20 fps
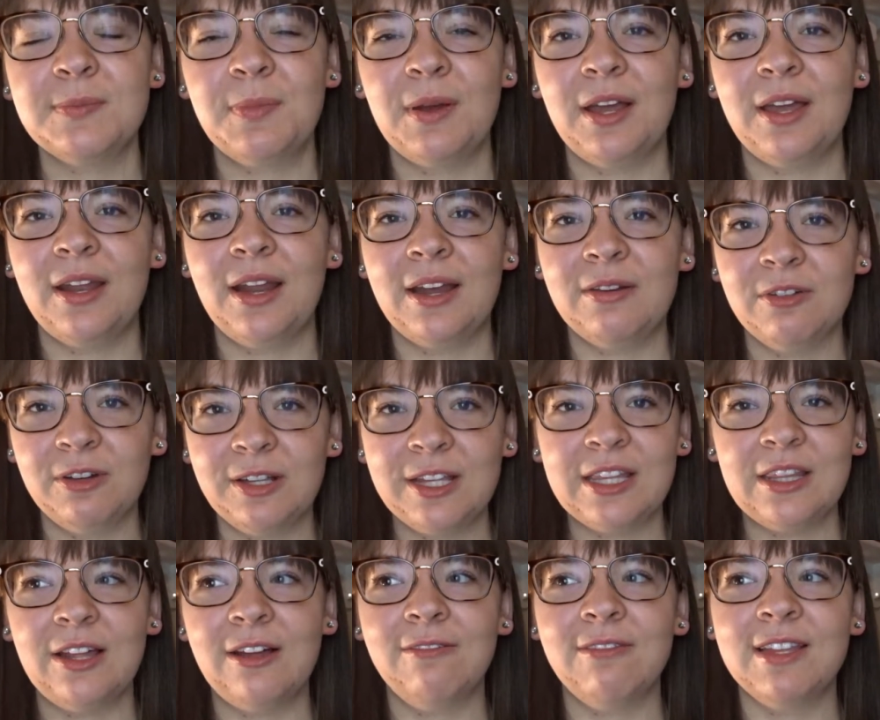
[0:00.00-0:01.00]
But I
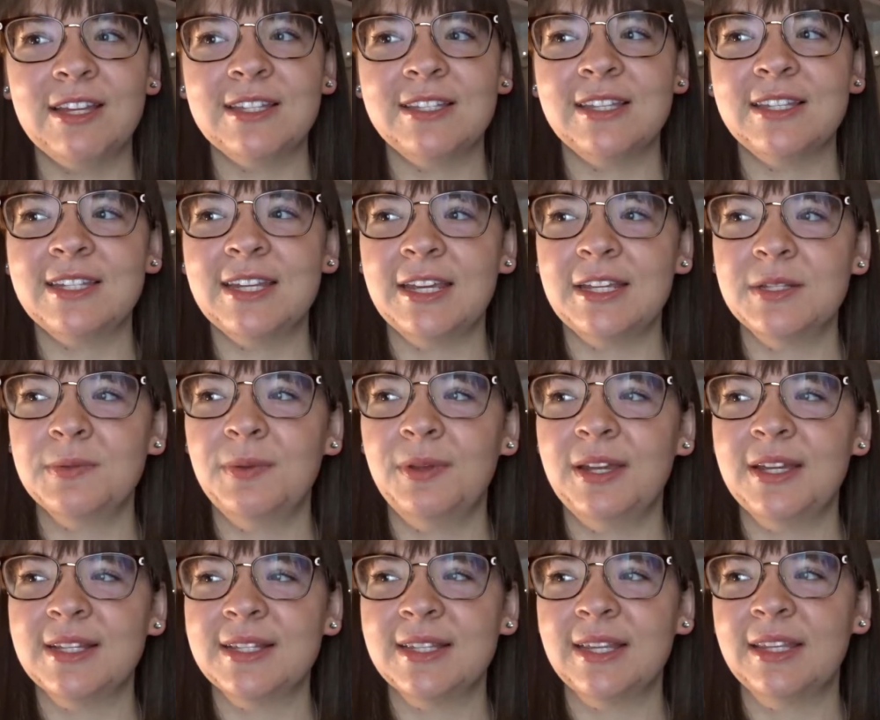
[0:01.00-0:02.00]
really love this. It takes
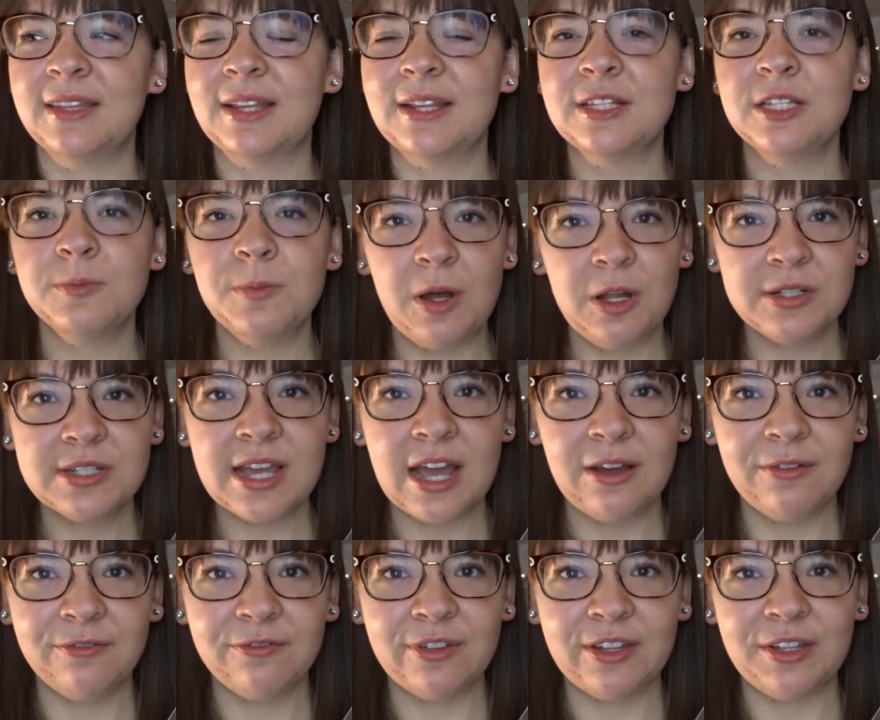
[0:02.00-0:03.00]
place like that small
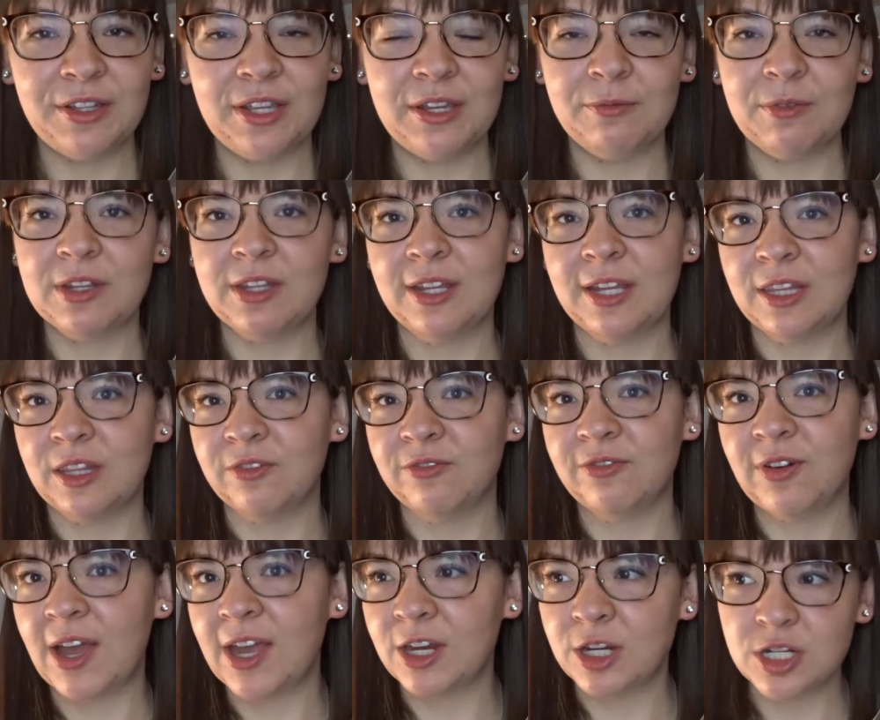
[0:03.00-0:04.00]
town feeling with like the
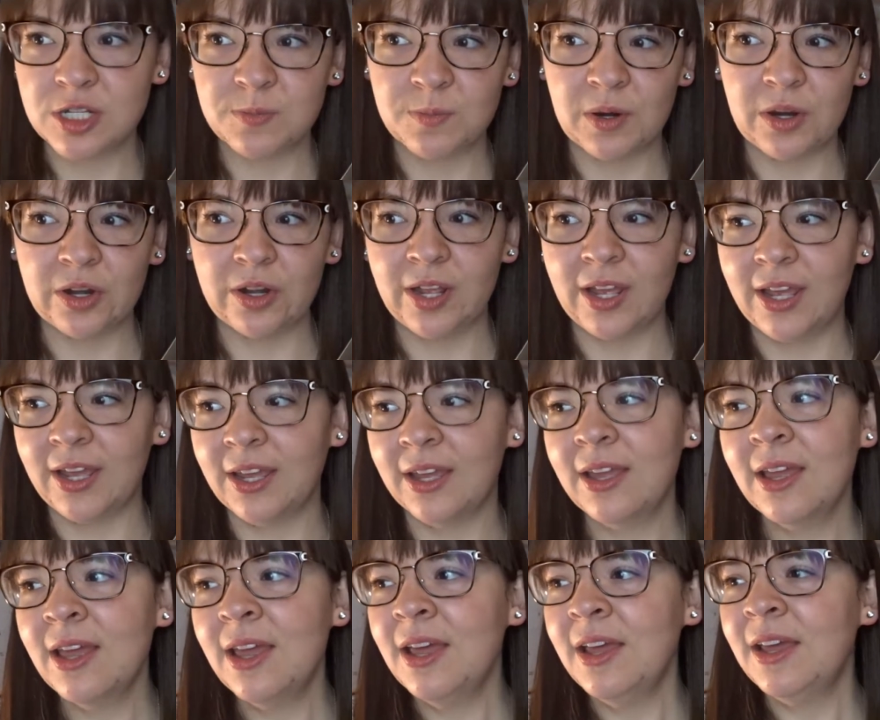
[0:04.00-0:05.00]
fires
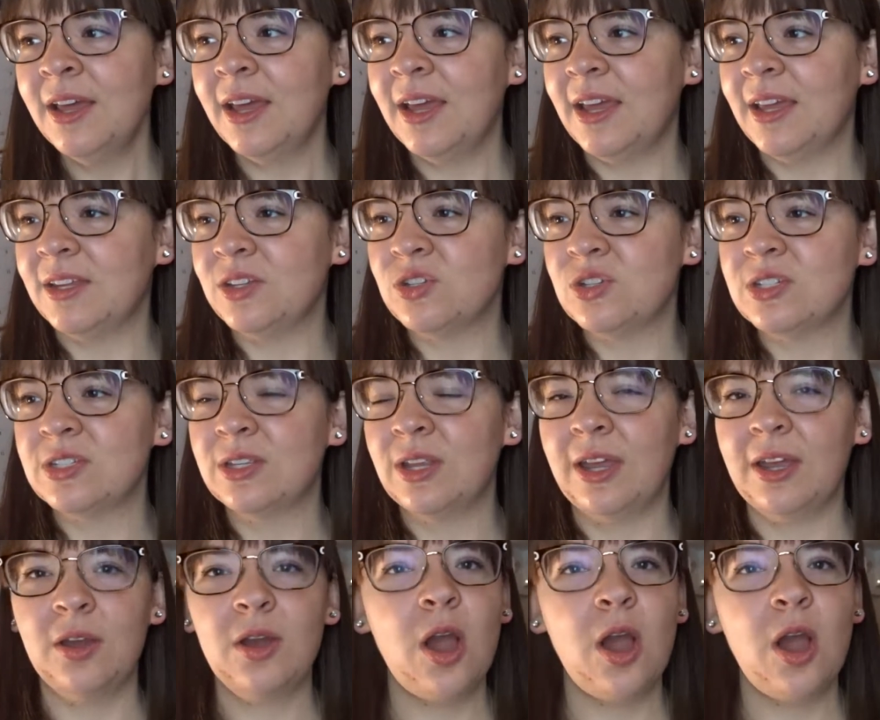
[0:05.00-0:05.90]
burning and just like